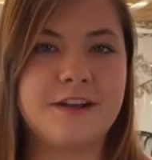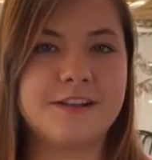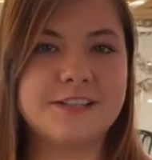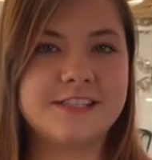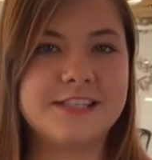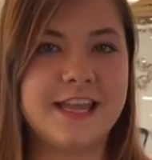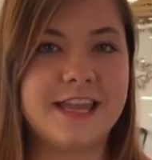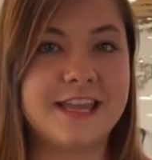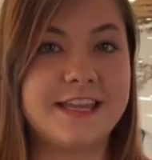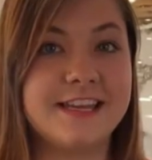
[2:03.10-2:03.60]

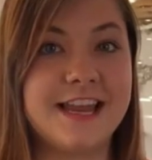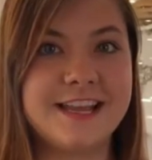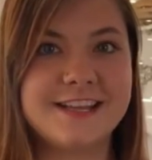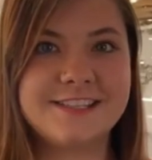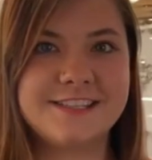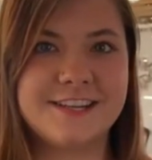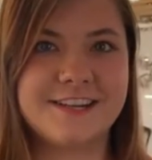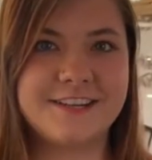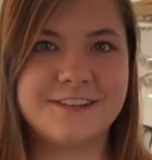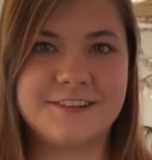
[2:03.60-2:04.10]
say
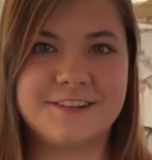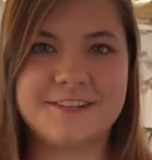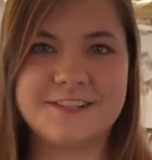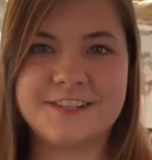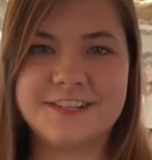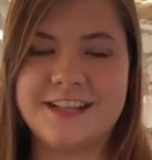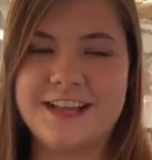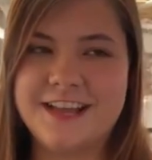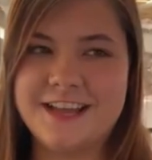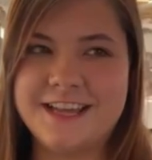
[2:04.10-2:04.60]
next year in
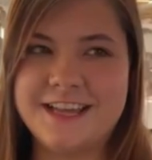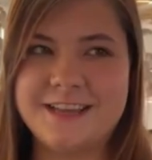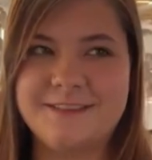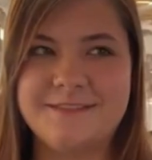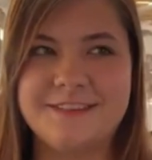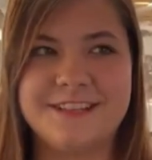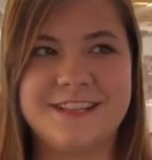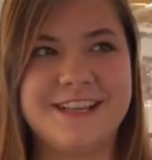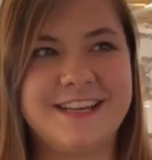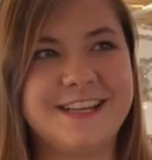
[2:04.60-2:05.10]
Yerushalayim,
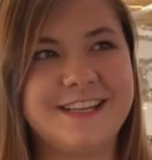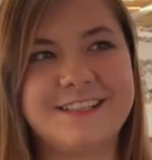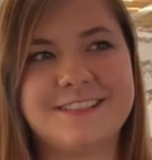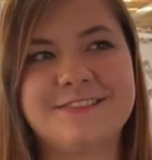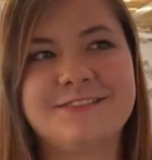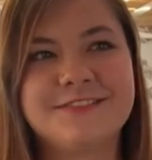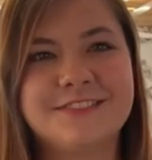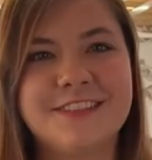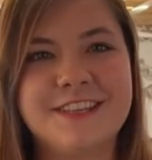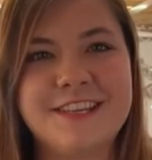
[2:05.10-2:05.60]
and like,
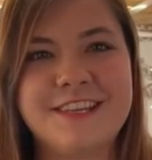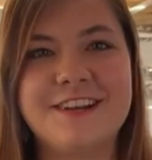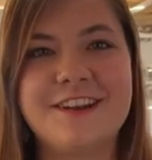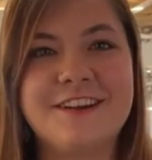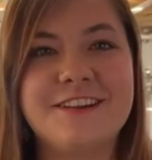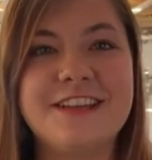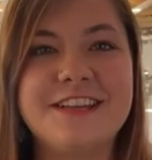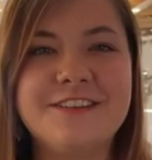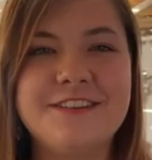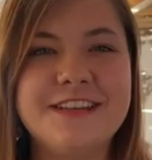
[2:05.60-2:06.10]
you know,
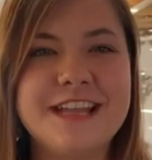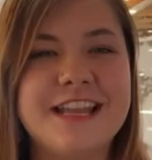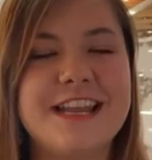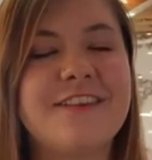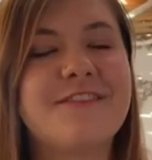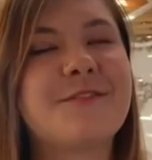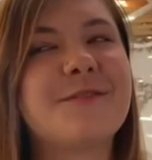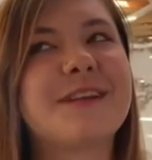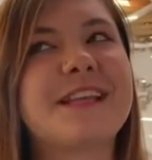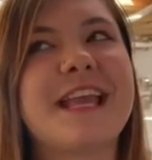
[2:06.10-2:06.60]
it, it
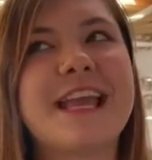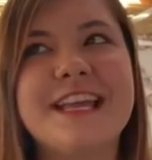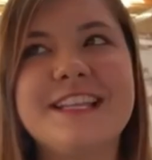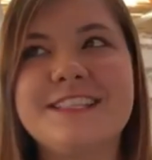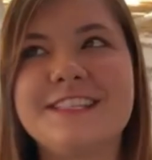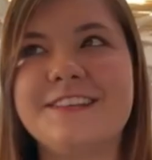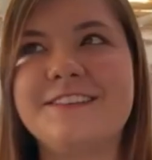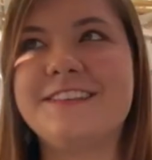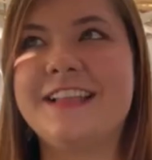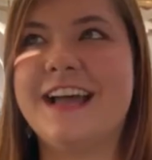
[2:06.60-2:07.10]
never really
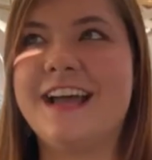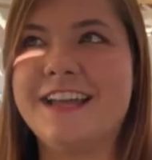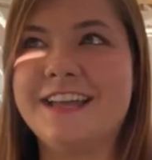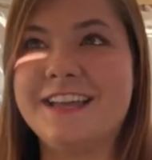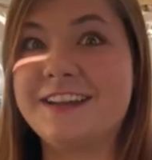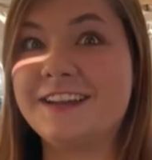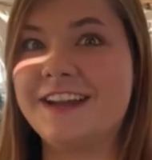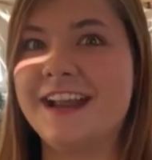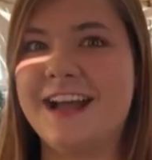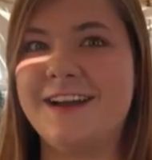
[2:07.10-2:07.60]
hits you that
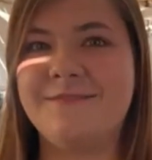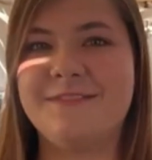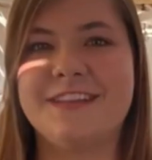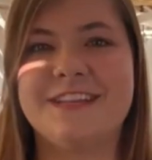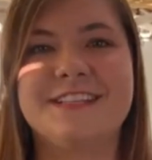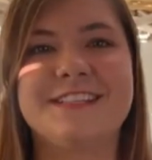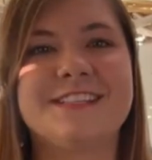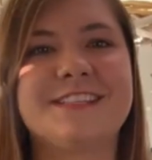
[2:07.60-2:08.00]
it could happen.